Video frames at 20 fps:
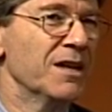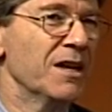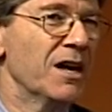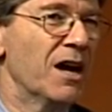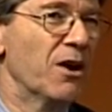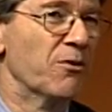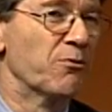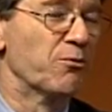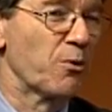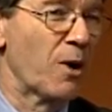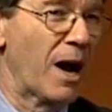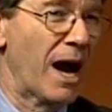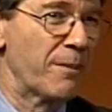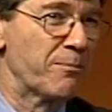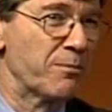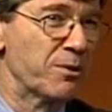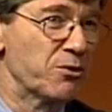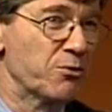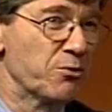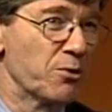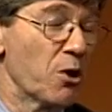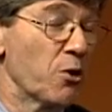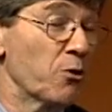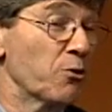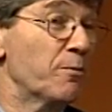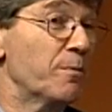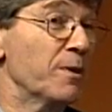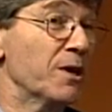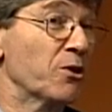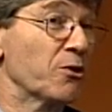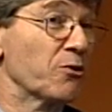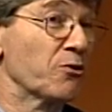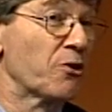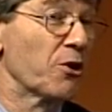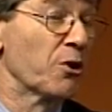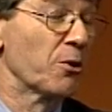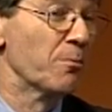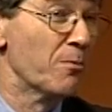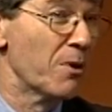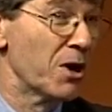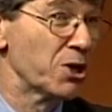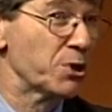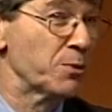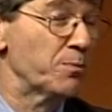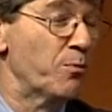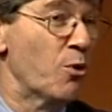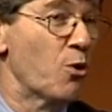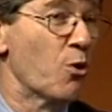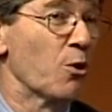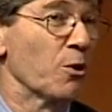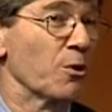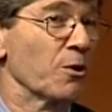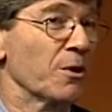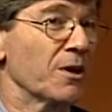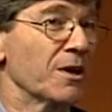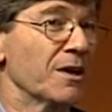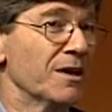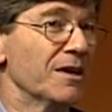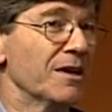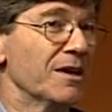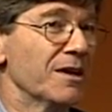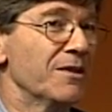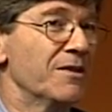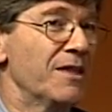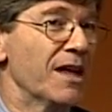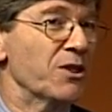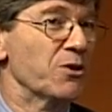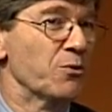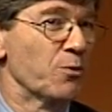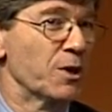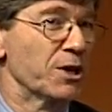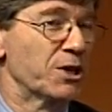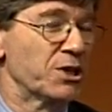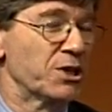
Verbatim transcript: of rapid growth because they're much poorer than the rich